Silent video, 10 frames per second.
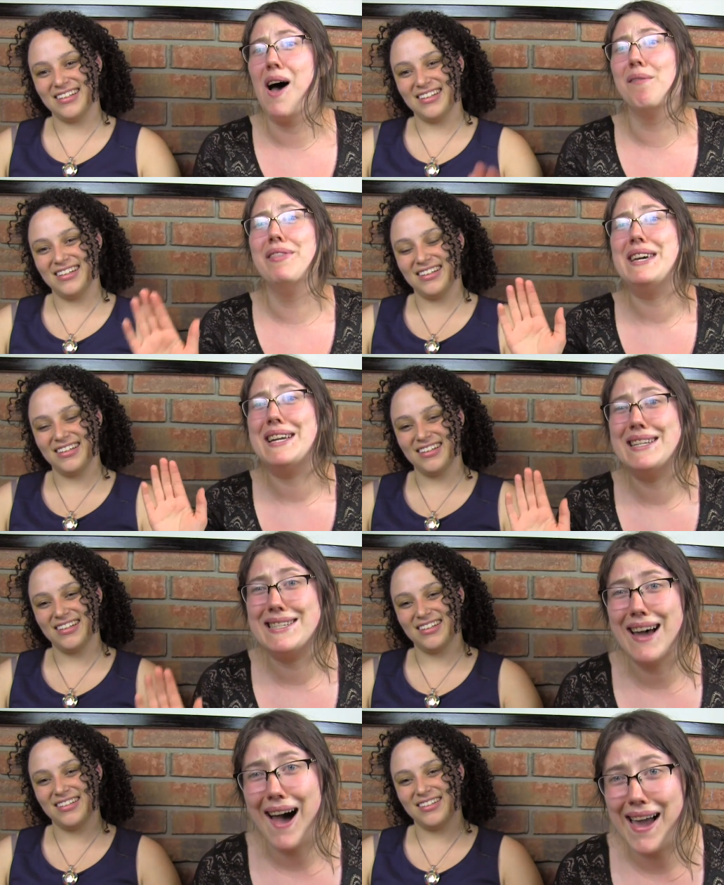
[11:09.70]
Speaker 1: of the
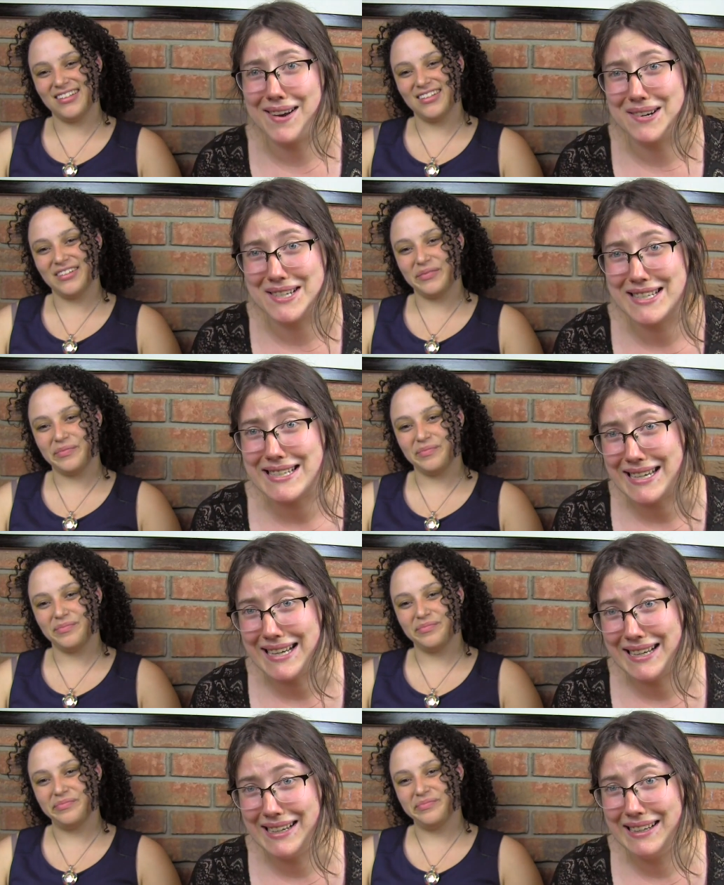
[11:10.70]
entire
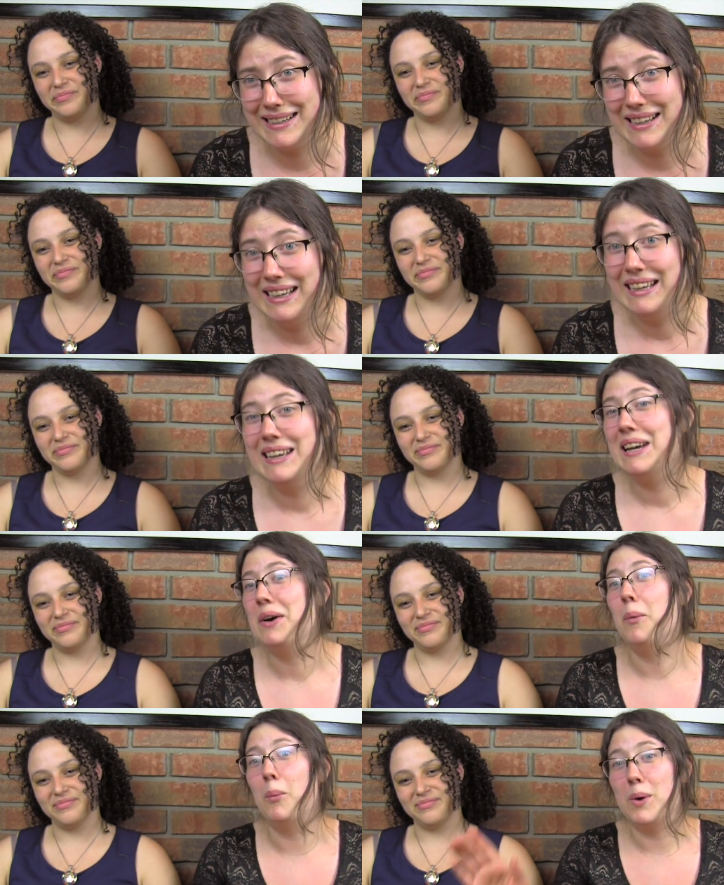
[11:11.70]
scene
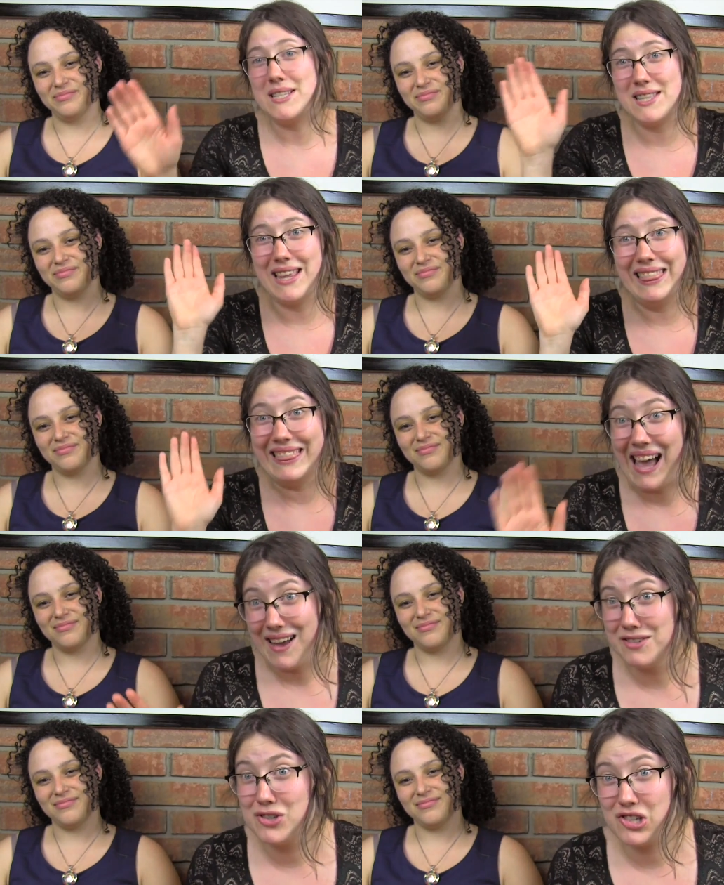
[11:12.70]
was the
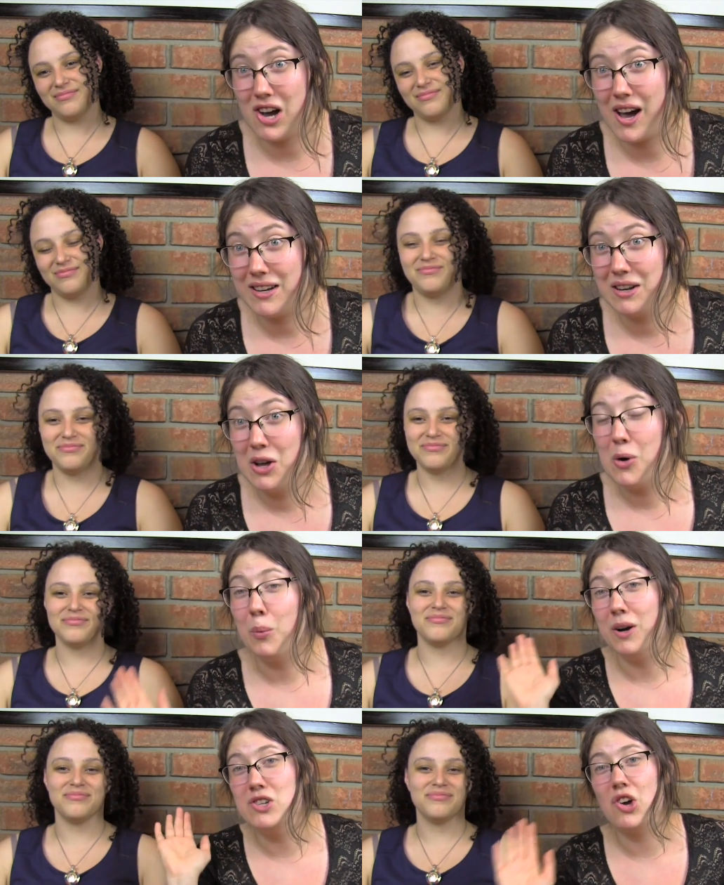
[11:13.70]
last shot.
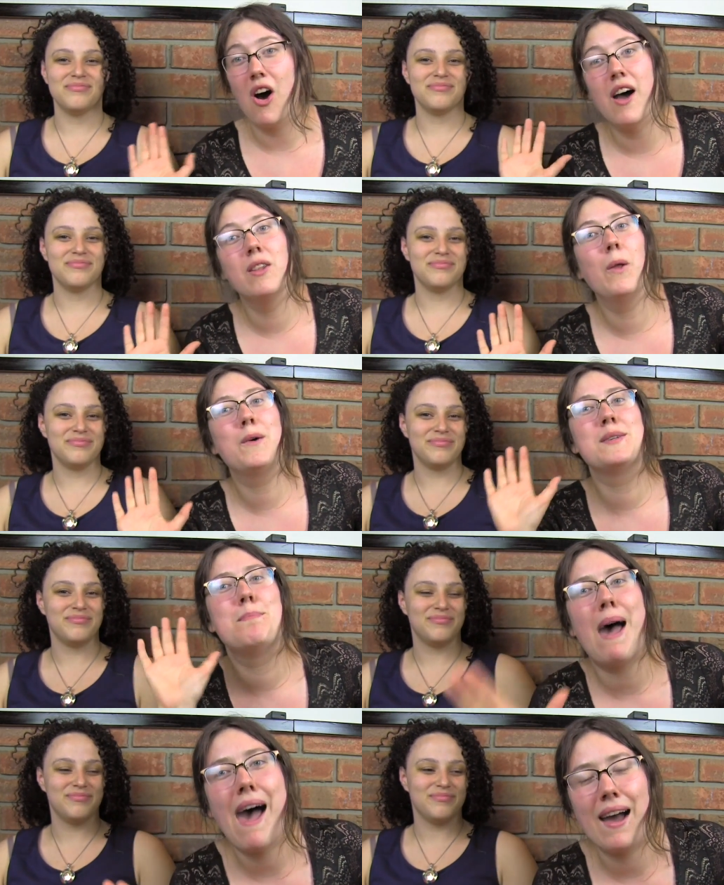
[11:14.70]
Where Jon looks
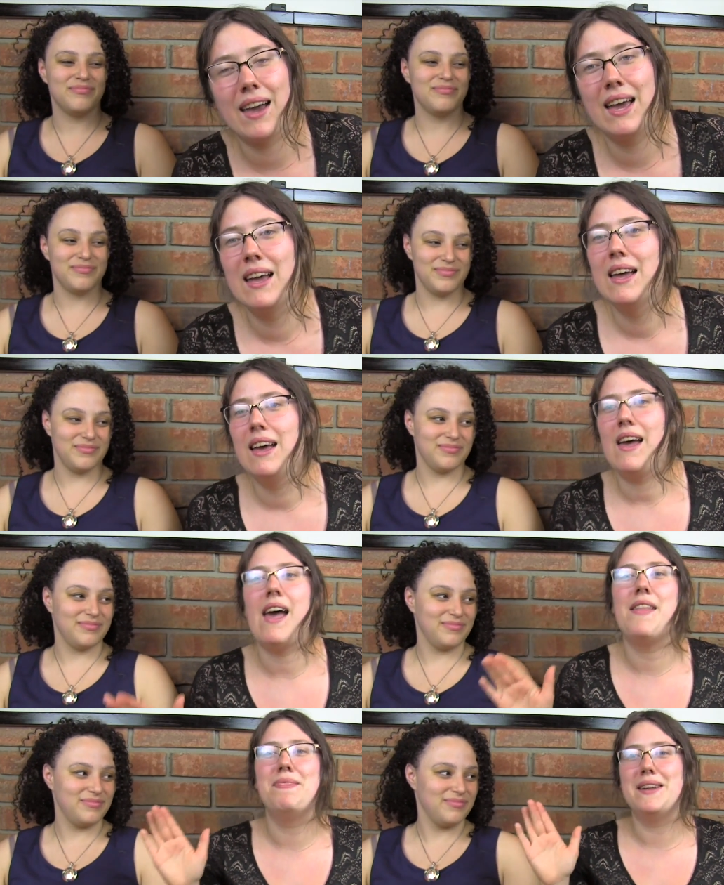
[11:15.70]
back
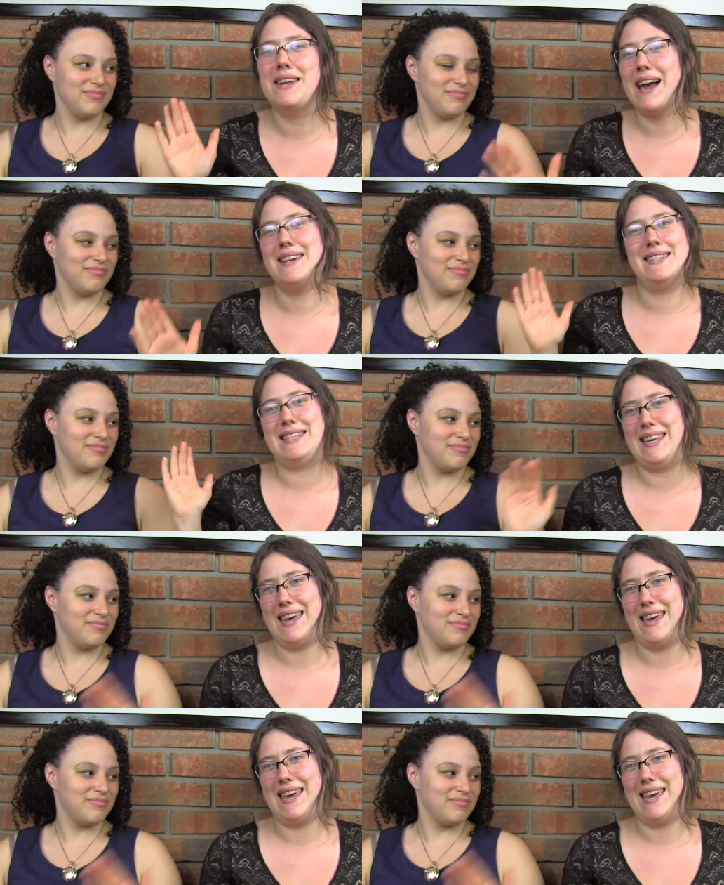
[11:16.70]
and the Night's